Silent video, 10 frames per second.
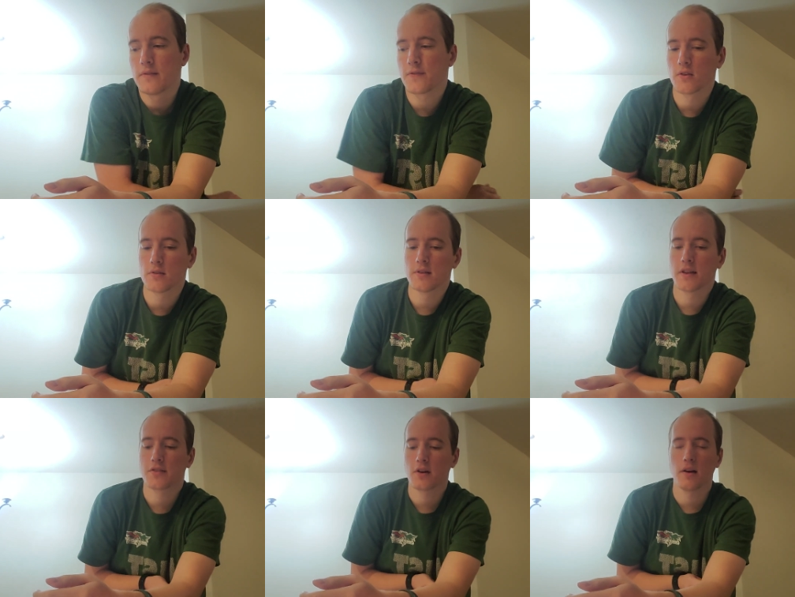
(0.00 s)
For
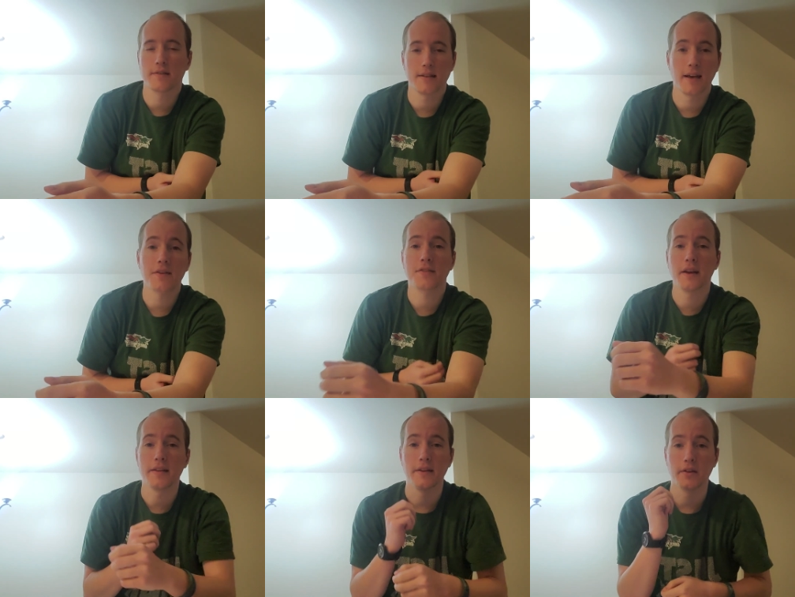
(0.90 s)
let's call it the last
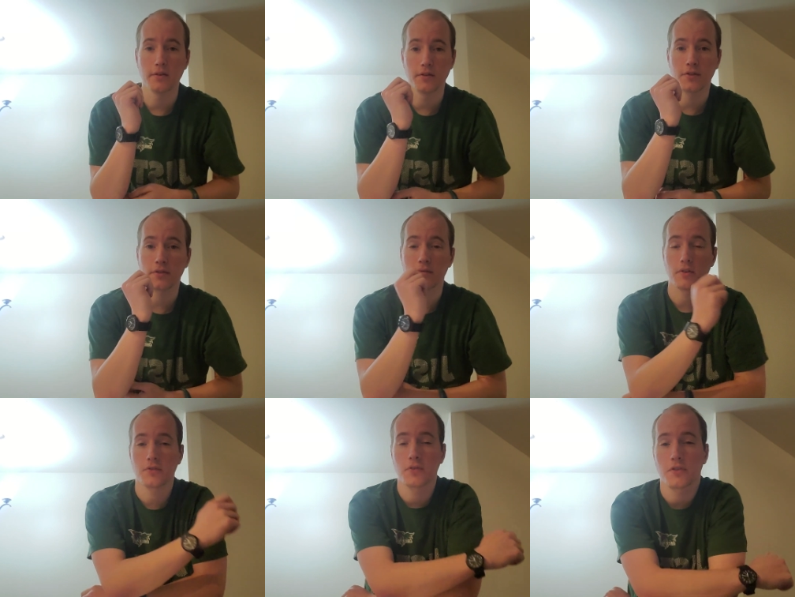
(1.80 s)
10 years,
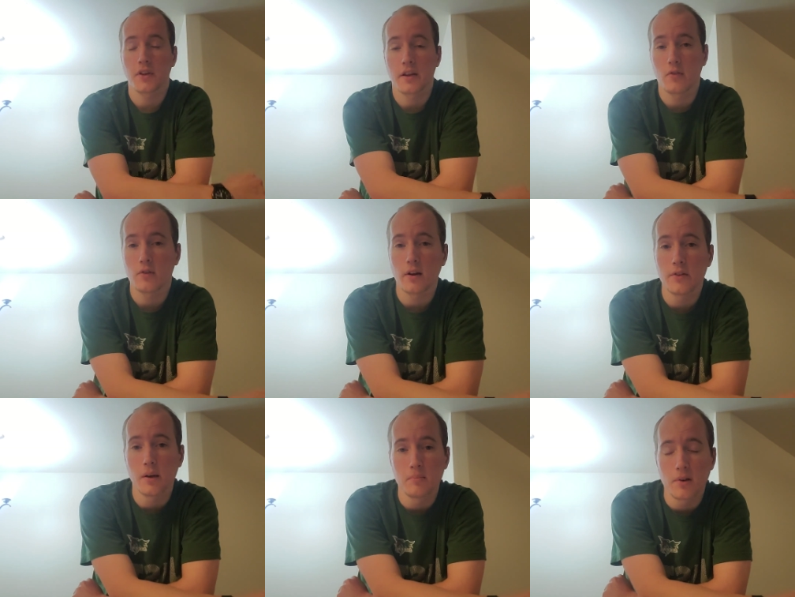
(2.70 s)
just for sake of a
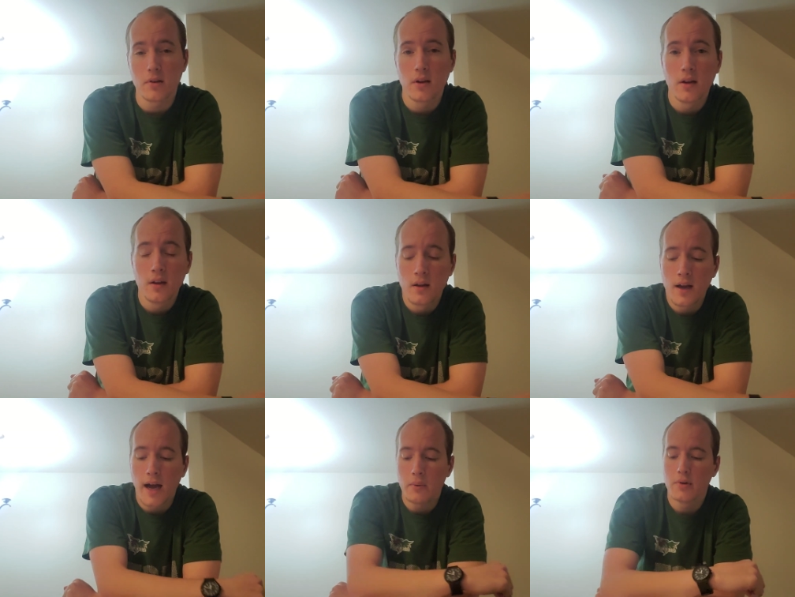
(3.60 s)
round number,
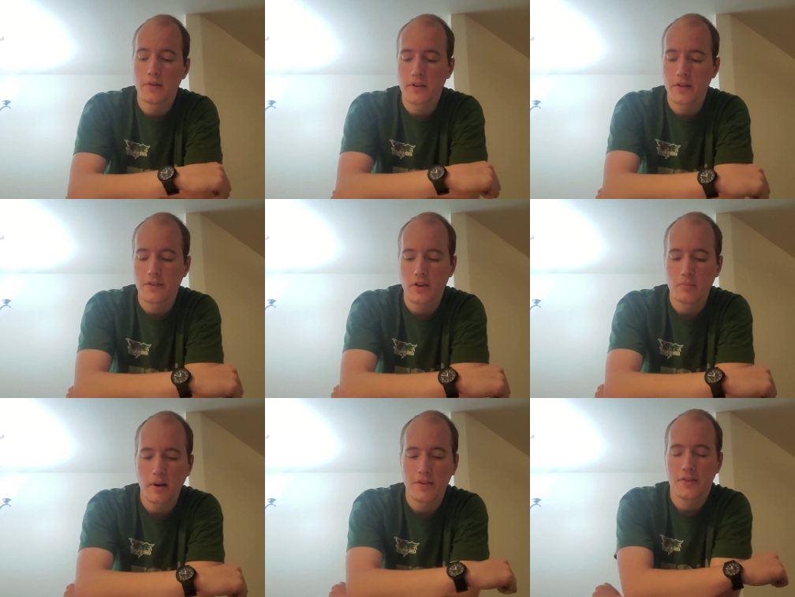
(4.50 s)
I would have
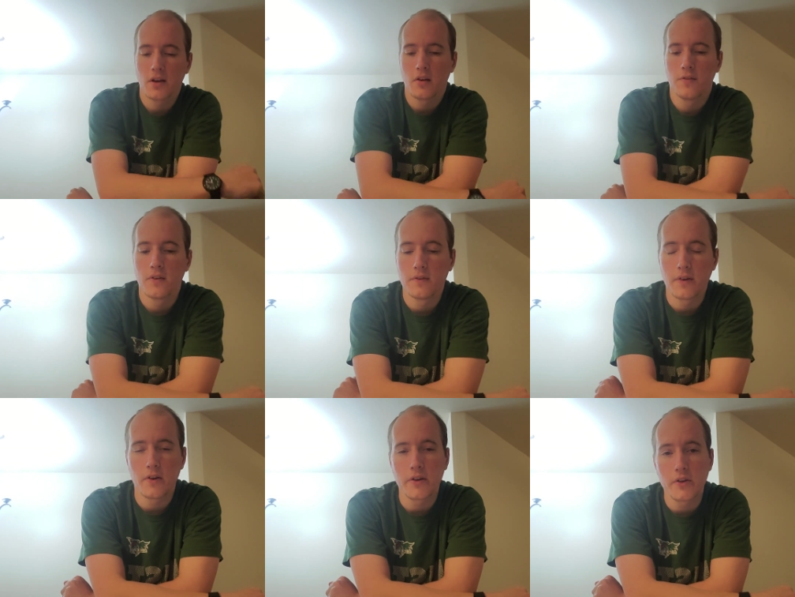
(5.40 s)
considered myself a
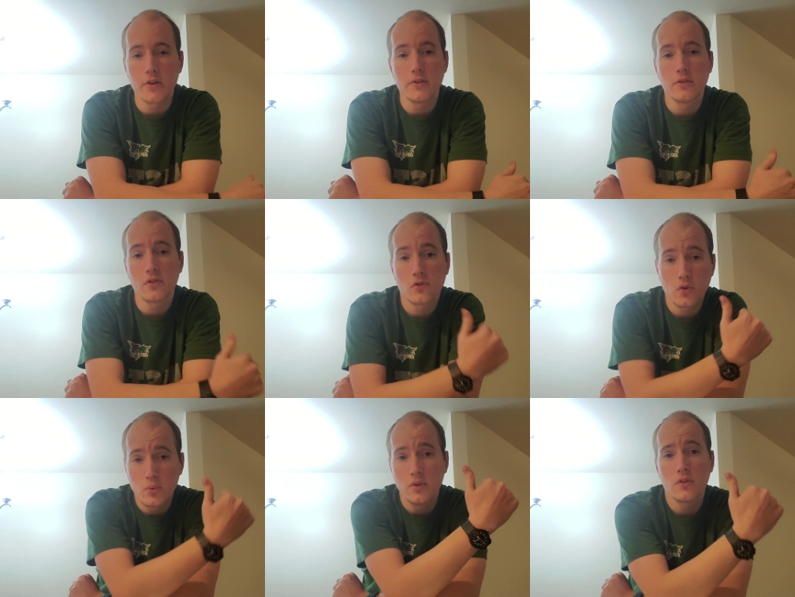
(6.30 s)
very good
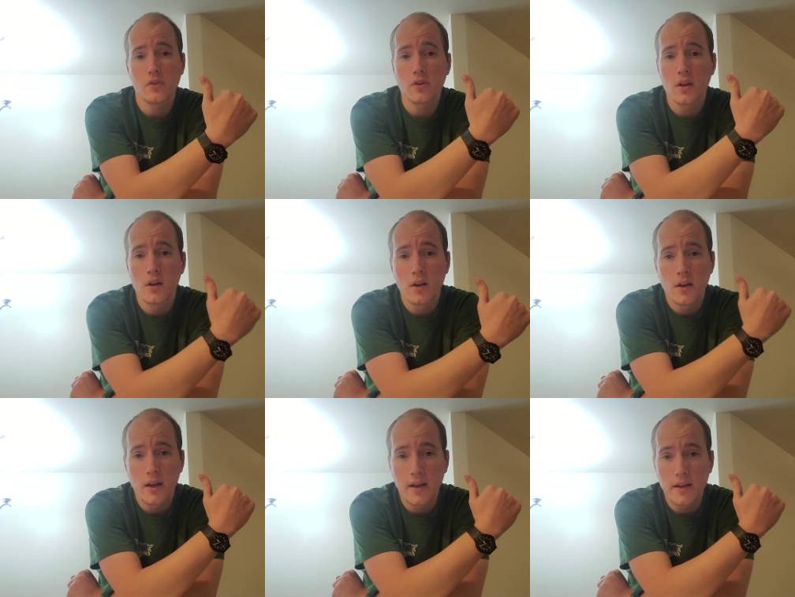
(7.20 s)
student,
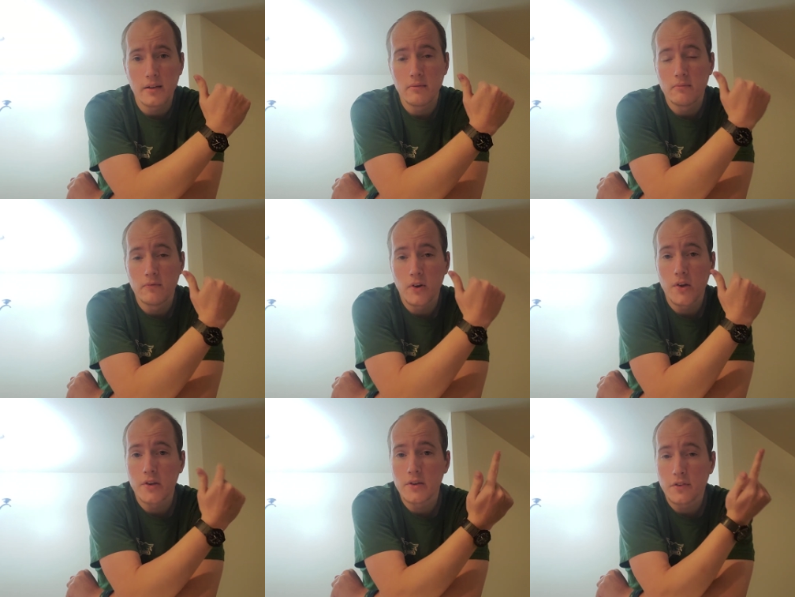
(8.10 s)
a
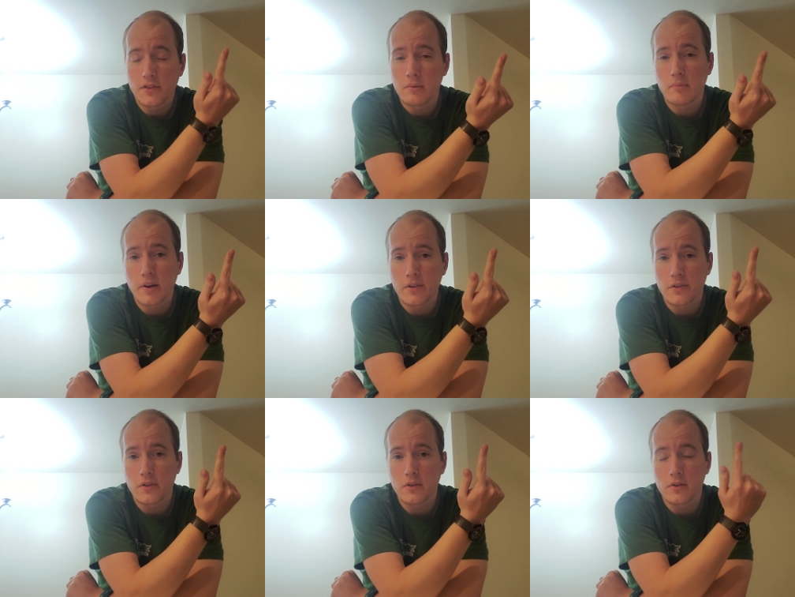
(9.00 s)
very good sim
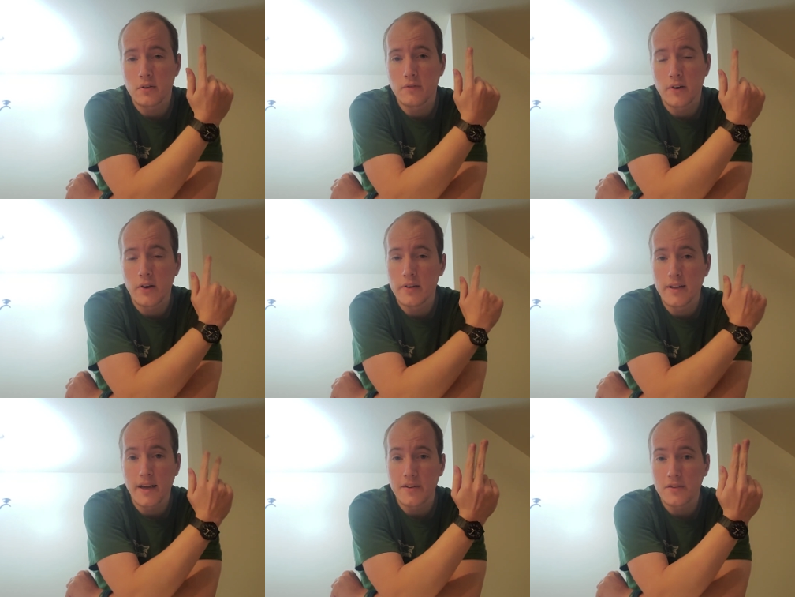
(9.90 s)
racer, a very
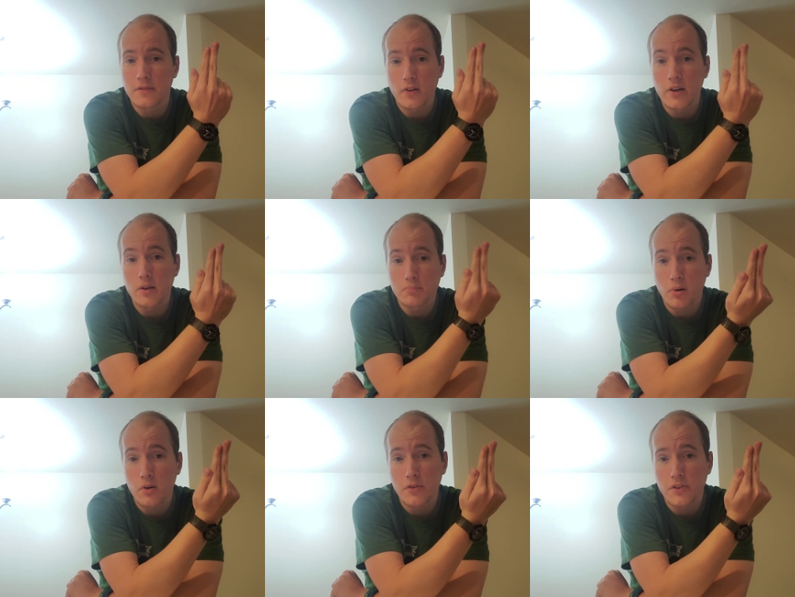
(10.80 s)
nice, very good
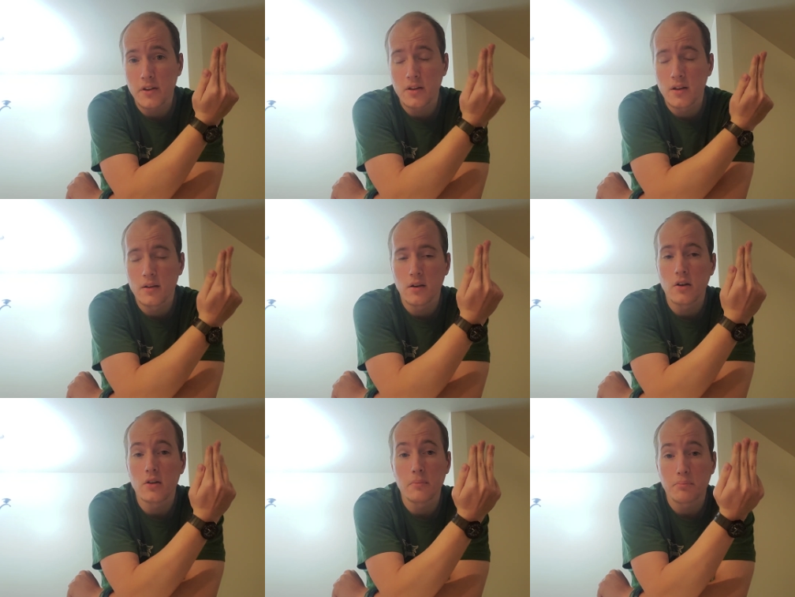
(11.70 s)
person, a
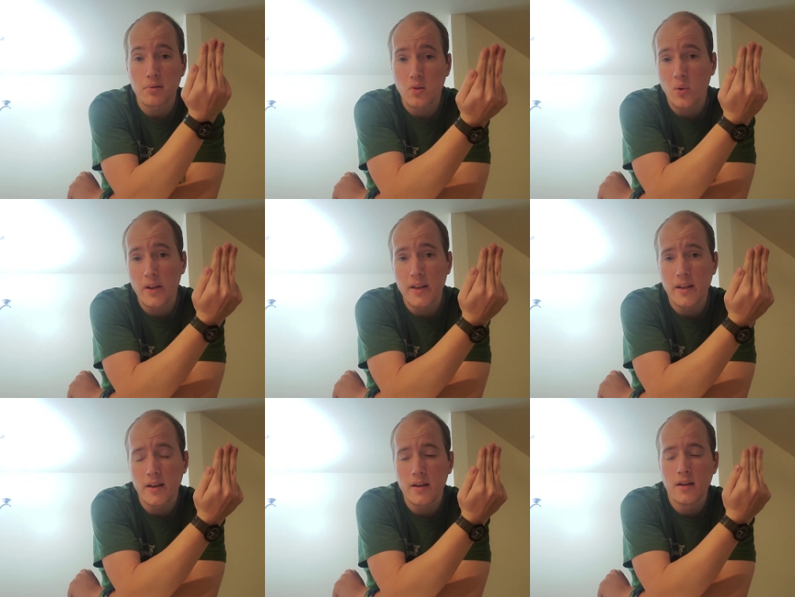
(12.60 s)
good
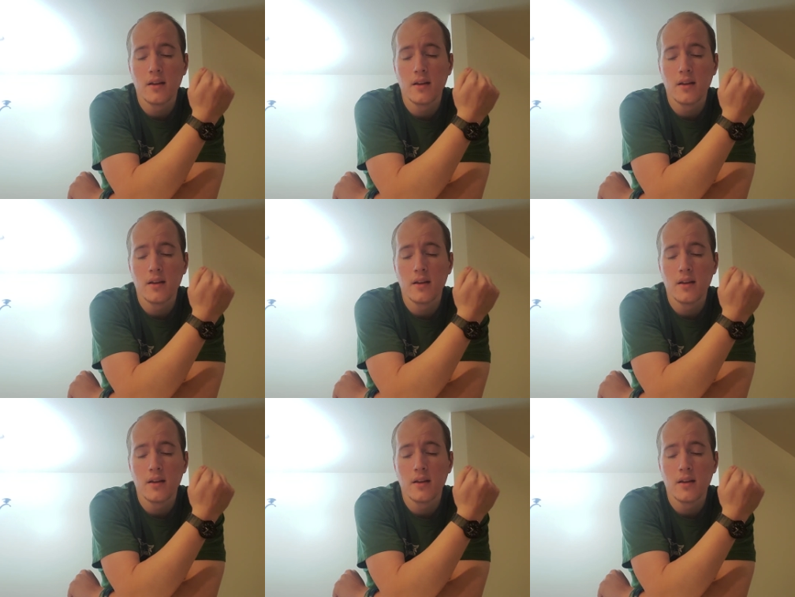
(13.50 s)
employee,